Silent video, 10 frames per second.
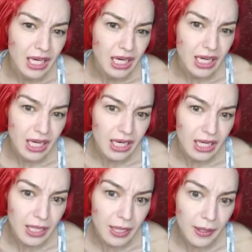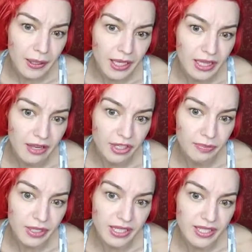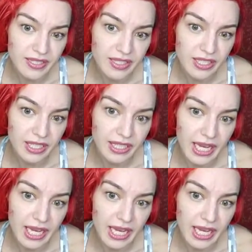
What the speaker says: can never be easier